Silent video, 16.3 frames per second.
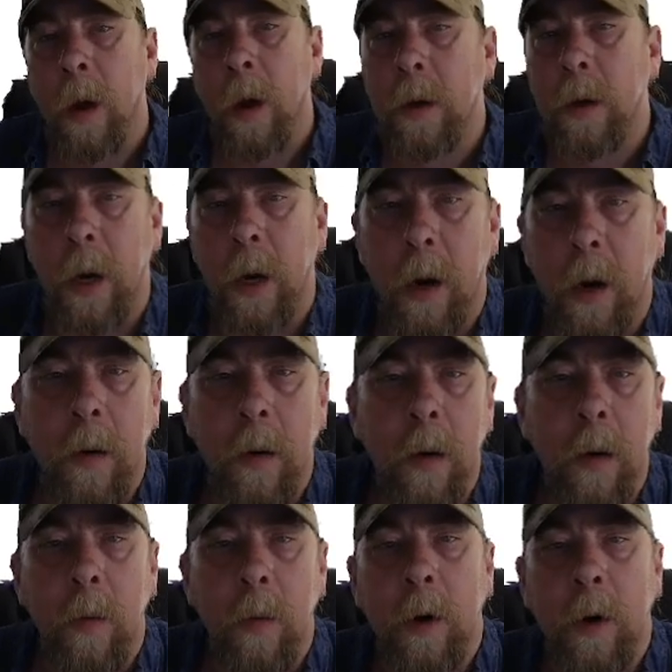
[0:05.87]
We're going to be
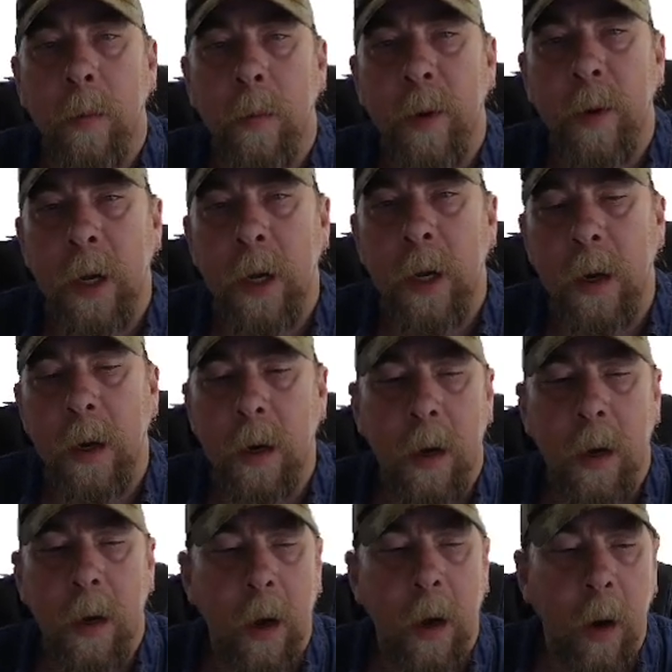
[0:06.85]
opening up
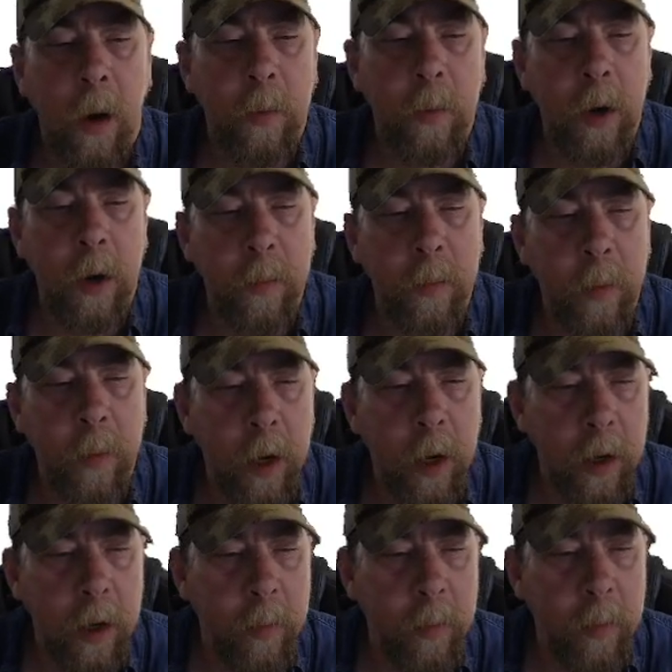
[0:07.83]
a Clickbank
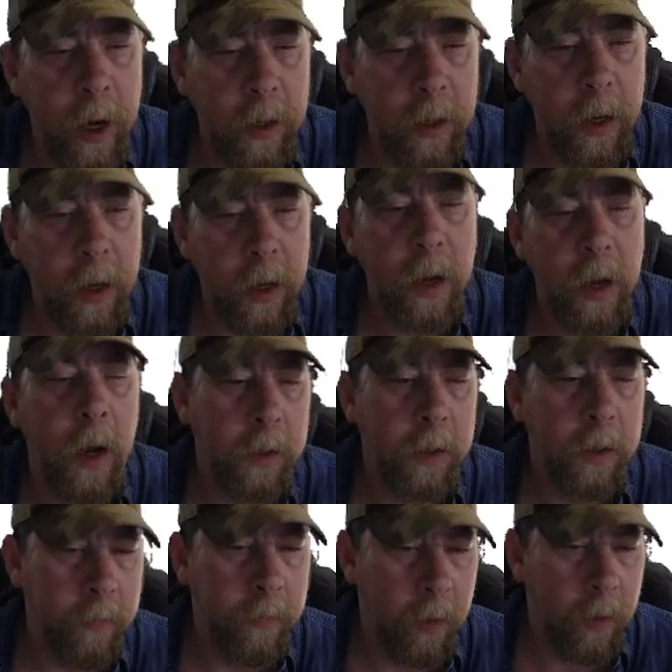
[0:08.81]
today. Actually, I've already got it
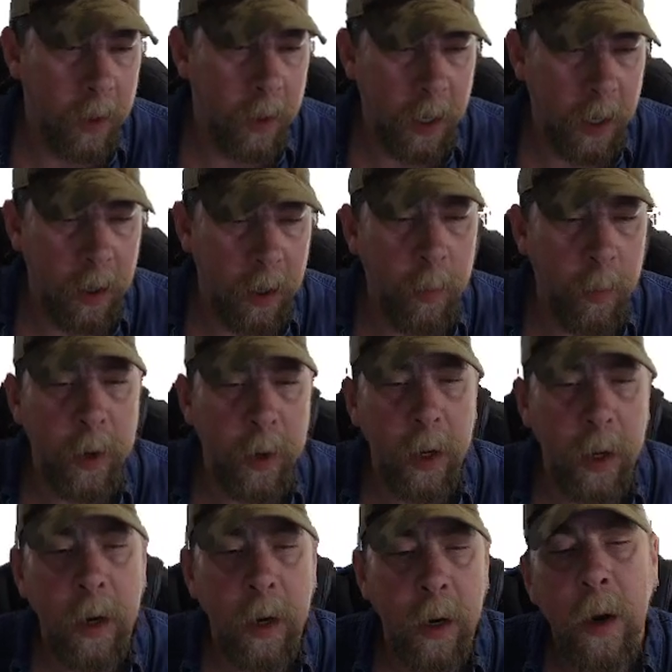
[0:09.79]
open here.
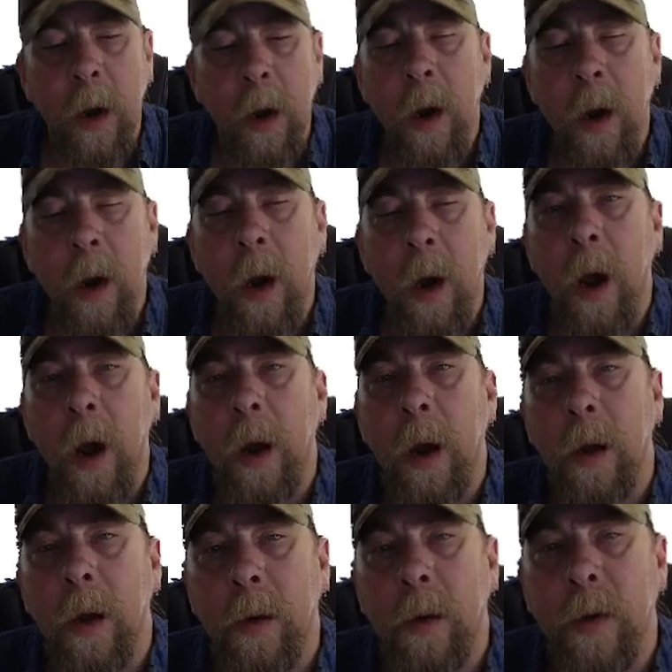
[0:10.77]
And seeing if we've
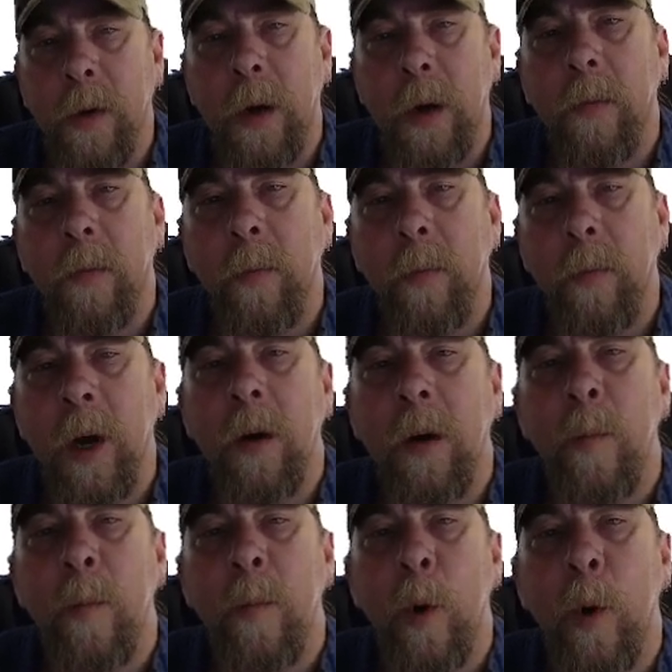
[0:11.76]
made any more money or
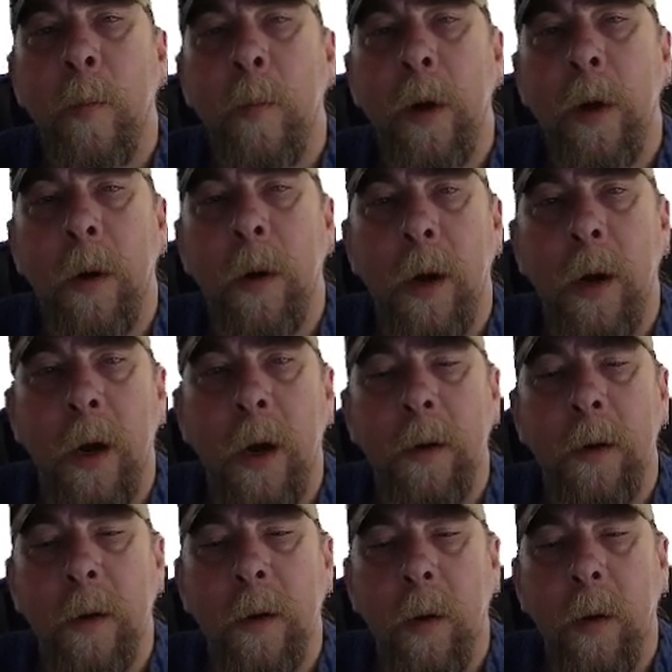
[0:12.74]
not on this
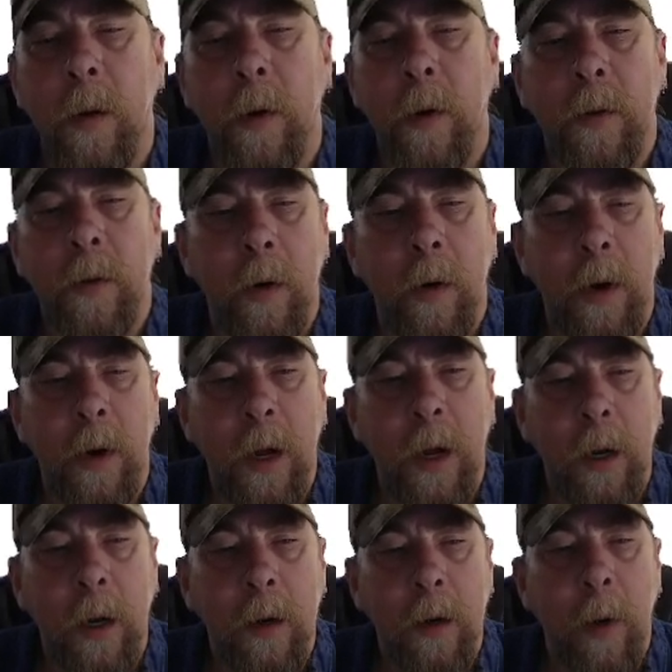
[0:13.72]
30-day Clickbank
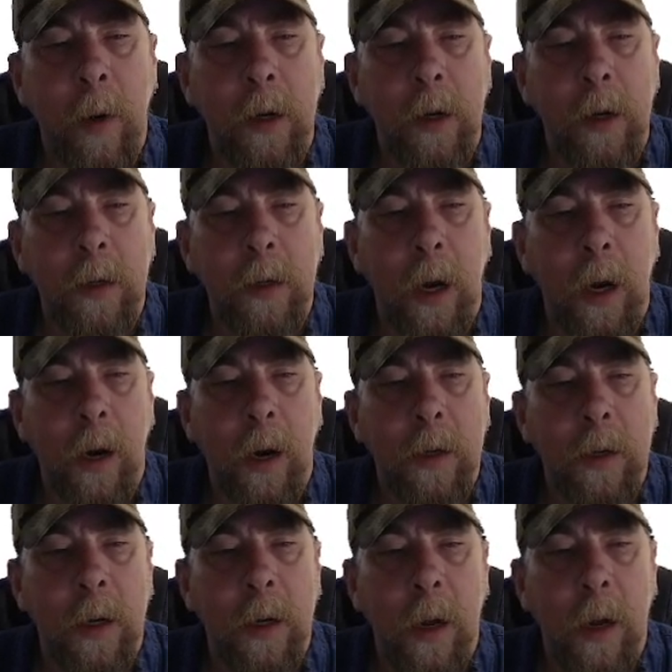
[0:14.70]
challenge.
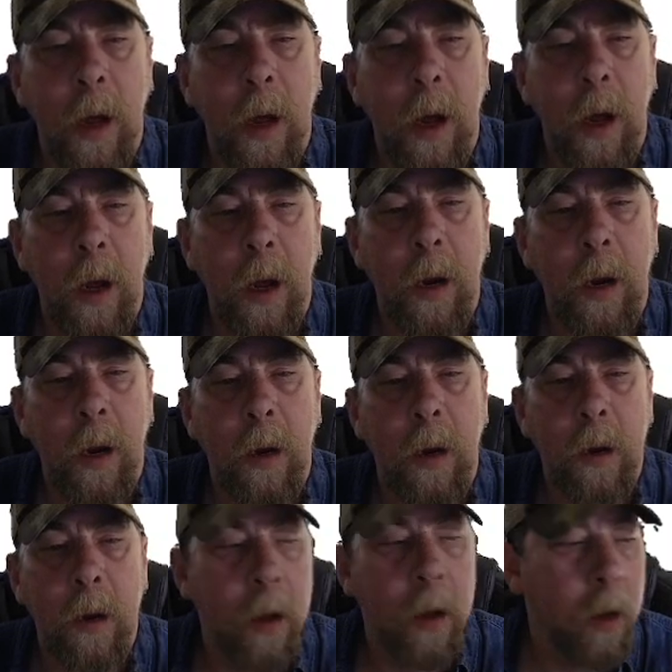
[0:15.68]
And
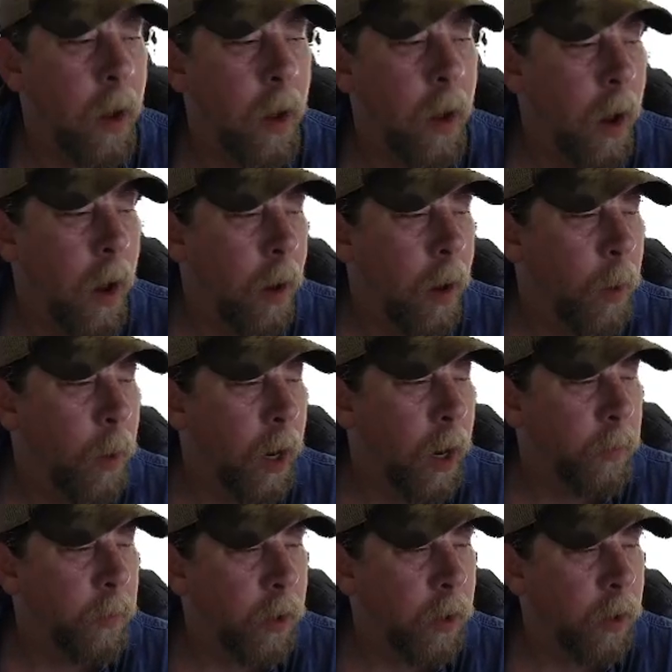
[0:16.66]
my name's Curtis
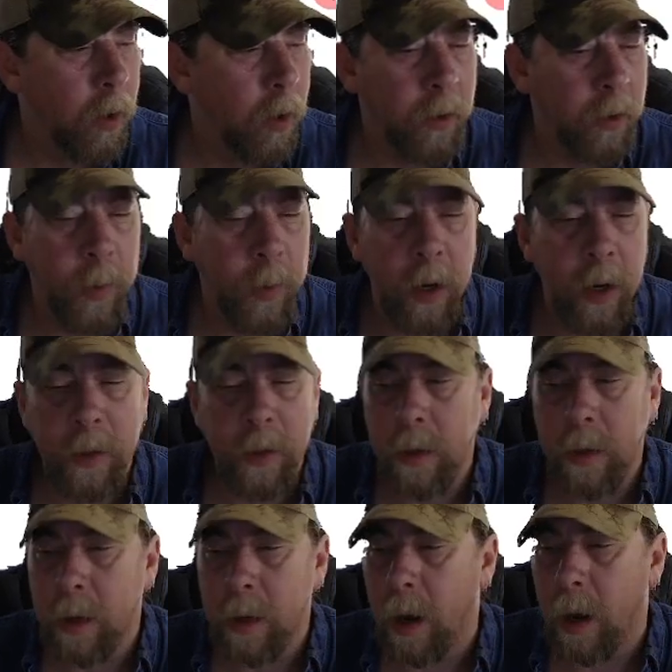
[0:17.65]
Pearson,
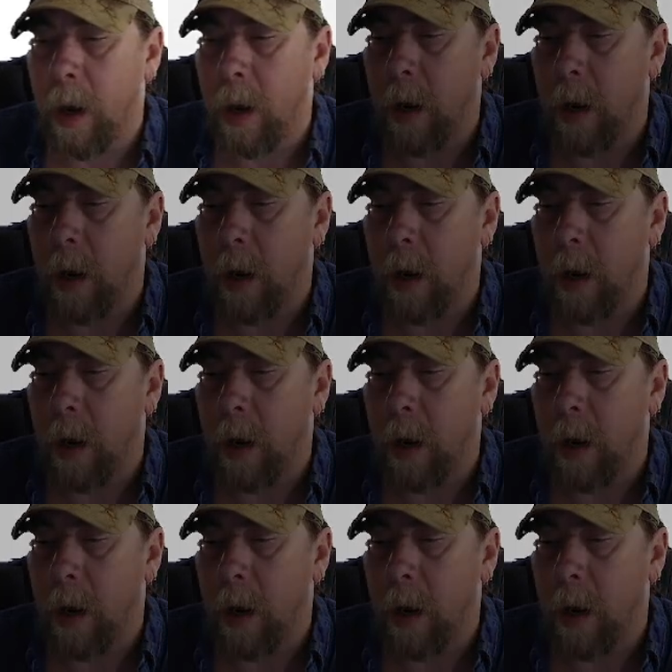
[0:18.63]
a.k.a.